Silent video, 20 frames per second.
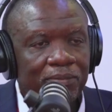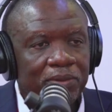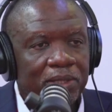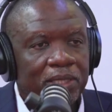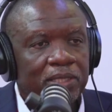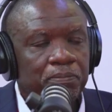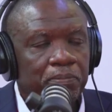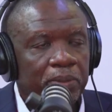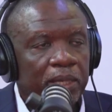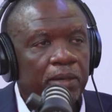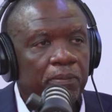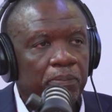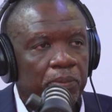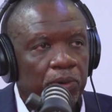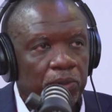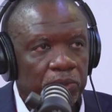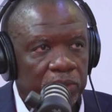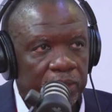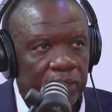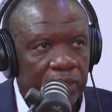this big
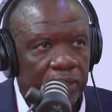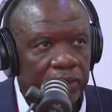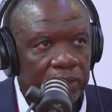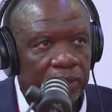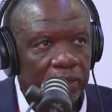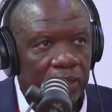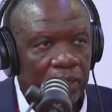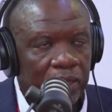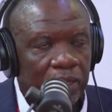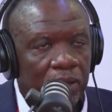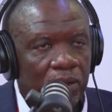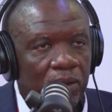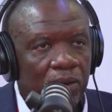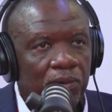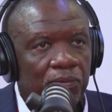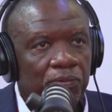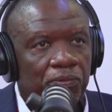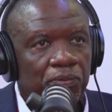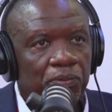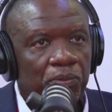project
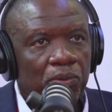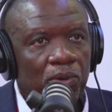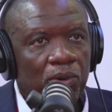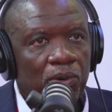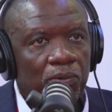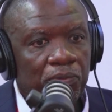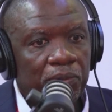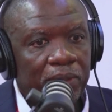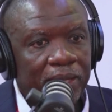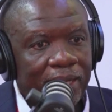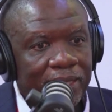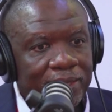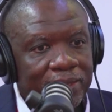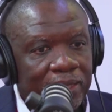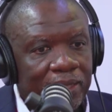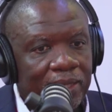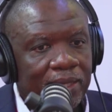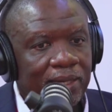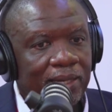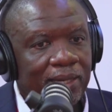of
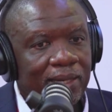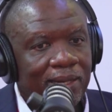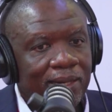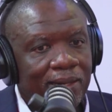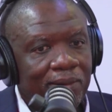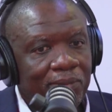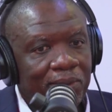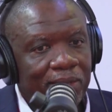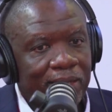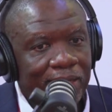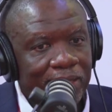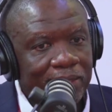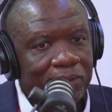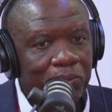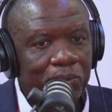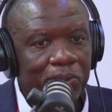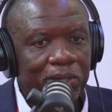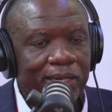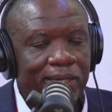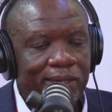getting our
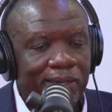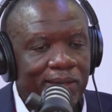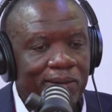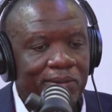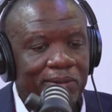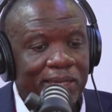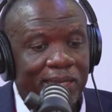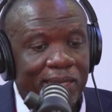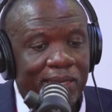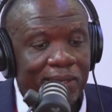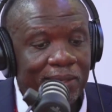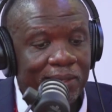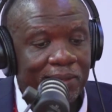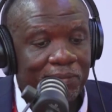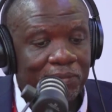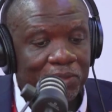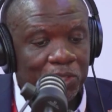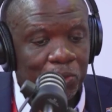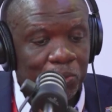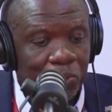network now in the
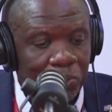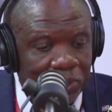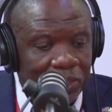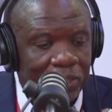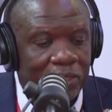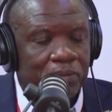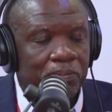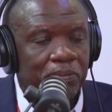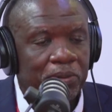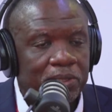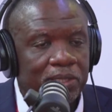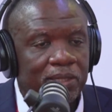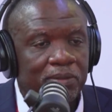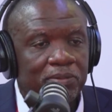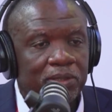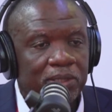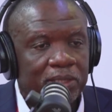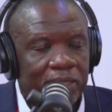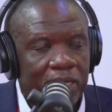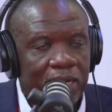shortest
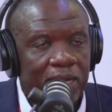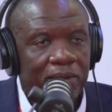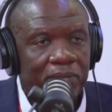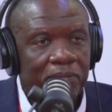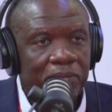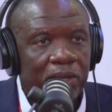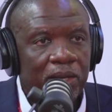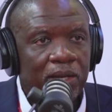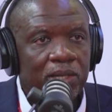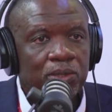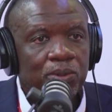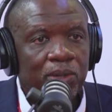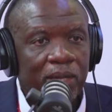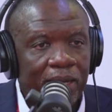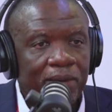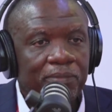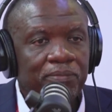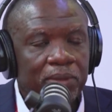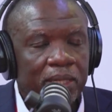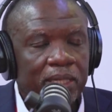possible time to
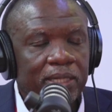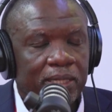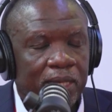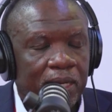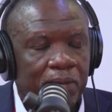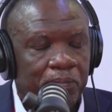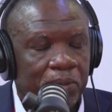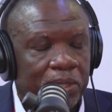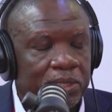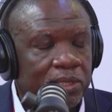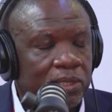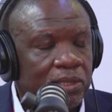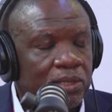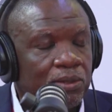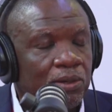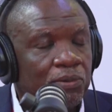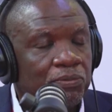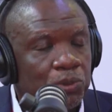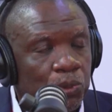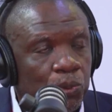have the capacity
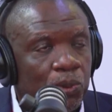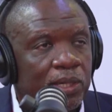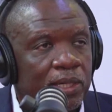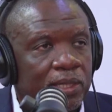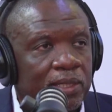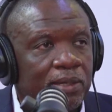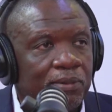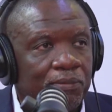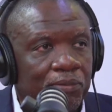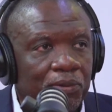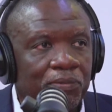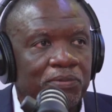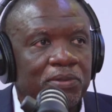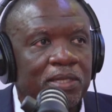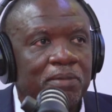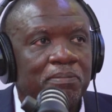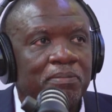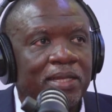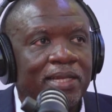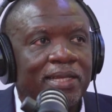of
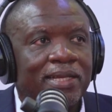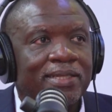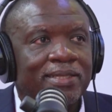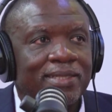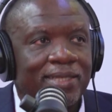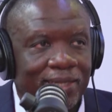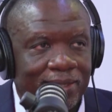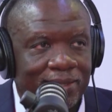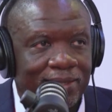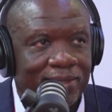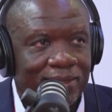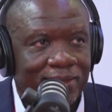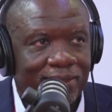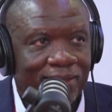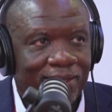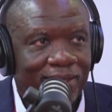250 million tons.